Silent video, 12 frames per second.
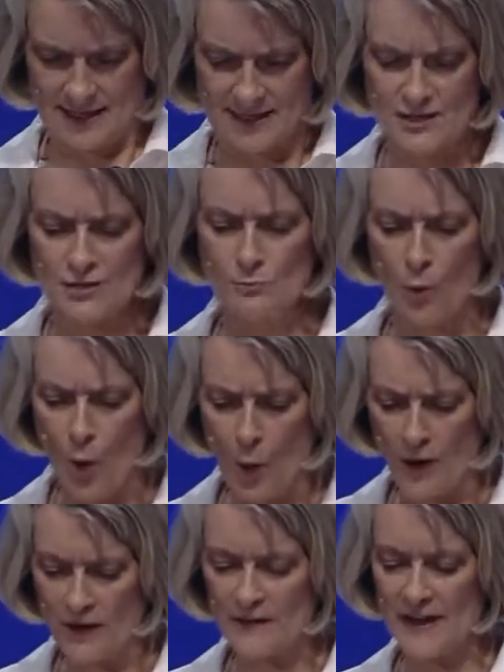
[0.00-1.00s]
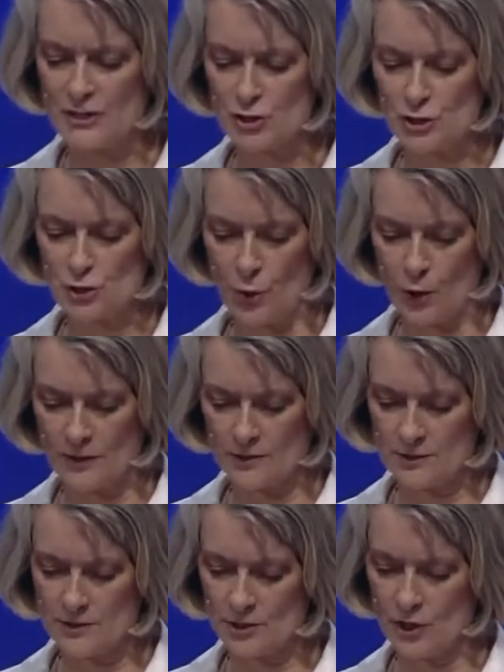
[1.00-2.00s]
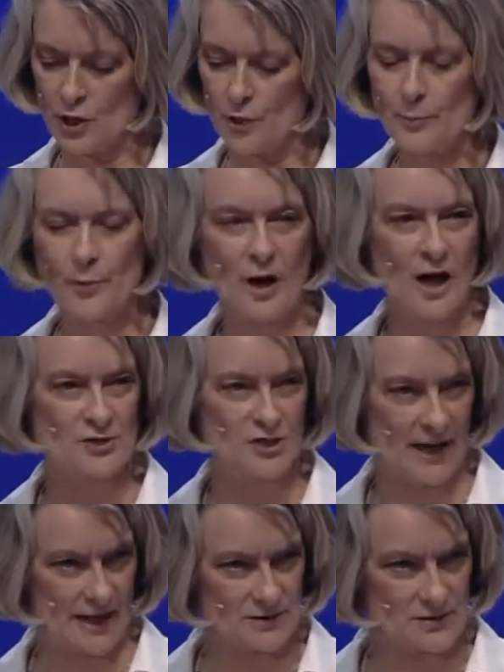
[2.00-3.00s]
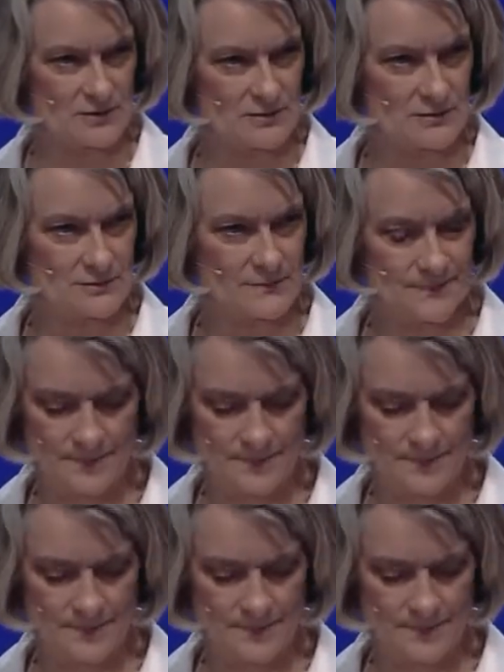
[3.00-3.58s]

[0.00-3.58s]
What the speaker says: It is more than short-term projects.